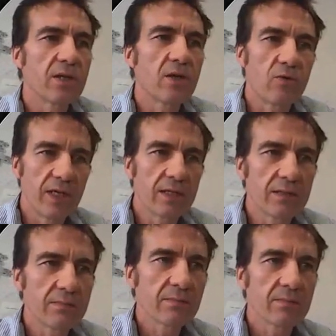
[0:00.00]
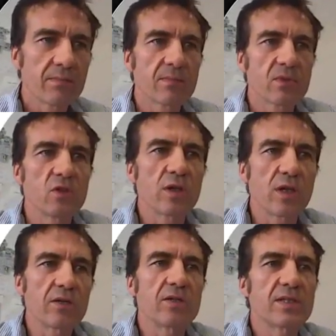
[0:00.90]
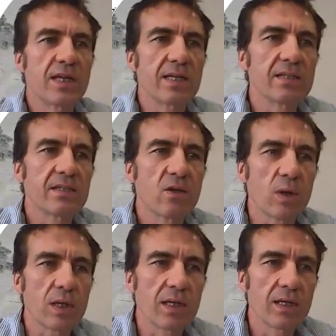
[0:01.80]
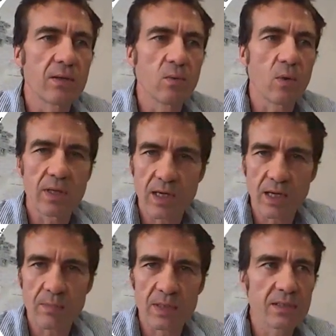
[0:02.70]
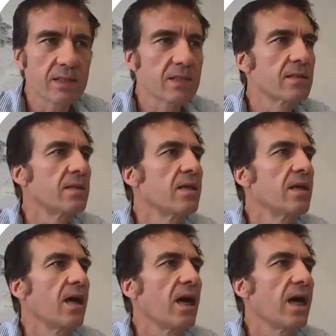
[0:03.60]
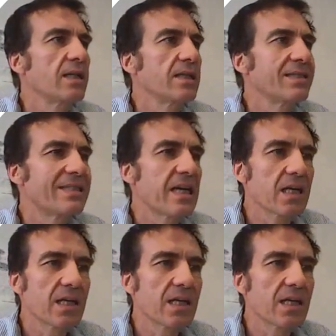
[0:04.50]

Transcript: you the Korean, so you can understand quickly what the game is, and